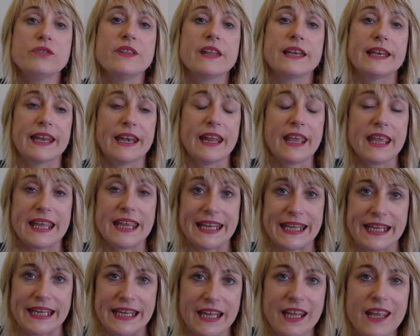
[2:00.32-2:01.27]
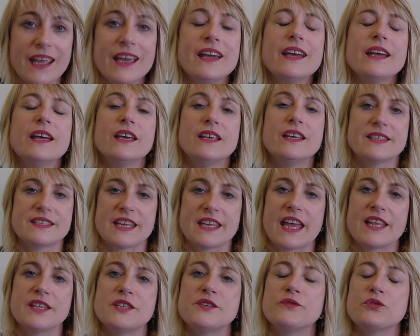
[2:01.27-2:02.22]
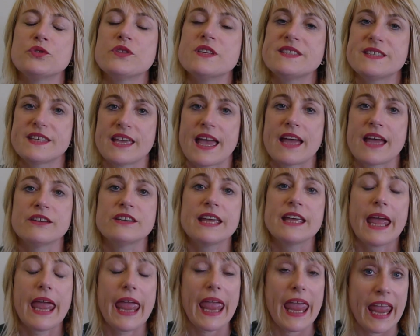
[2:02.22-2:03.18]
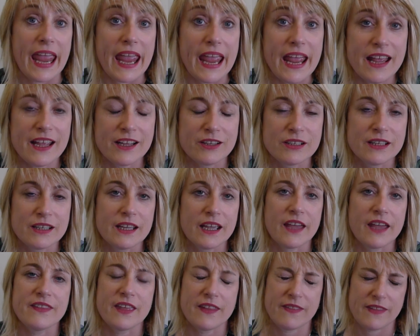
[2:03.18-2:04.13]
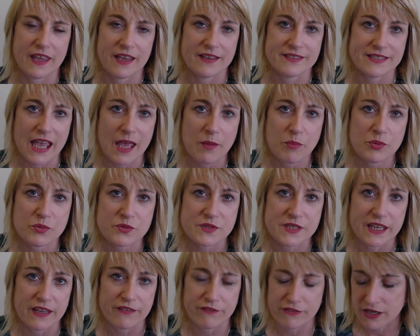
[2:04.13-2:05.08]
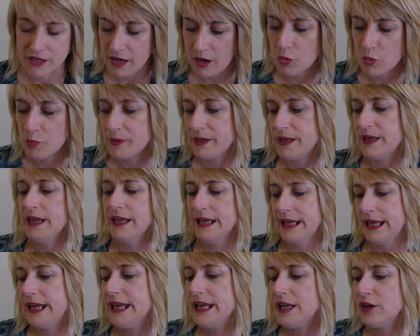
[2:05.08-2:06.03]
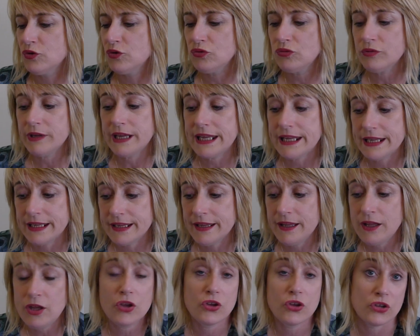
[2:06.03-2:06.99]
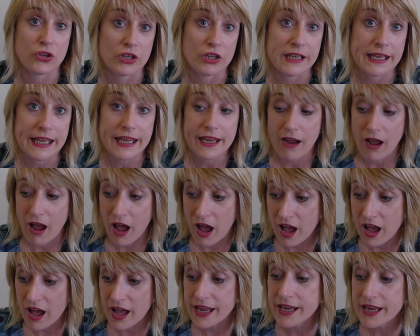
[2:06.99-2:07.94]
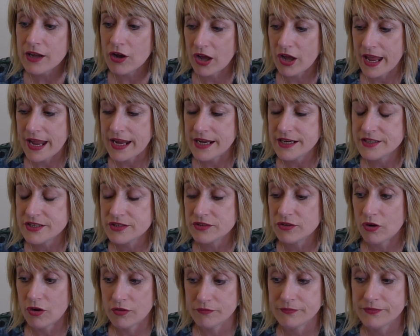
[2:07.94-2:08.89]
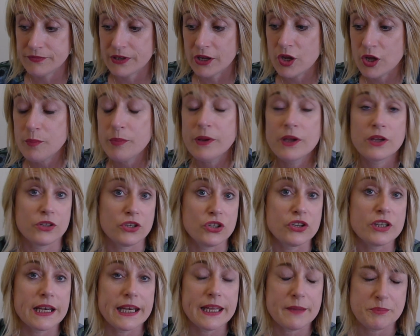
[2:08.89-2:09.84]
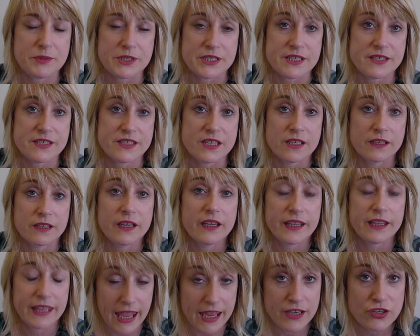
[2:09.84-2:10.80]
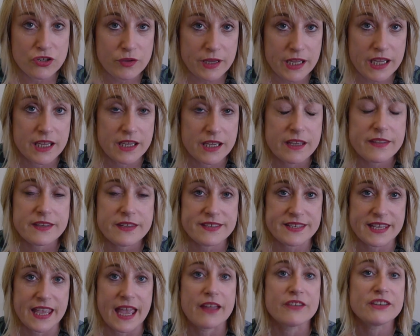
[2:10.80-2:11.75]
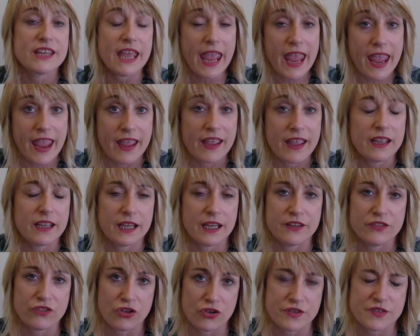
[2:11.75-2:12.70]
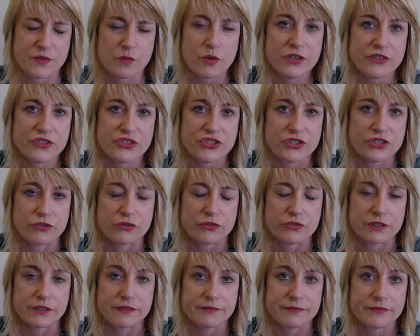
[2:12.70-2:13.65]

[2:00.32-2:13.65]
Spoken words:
the letter E stands for the sound e, and then the examples given will be eagle, ear, early, eye, 8, envelope, eucalyptus. Can you hear the sound e in those words, children?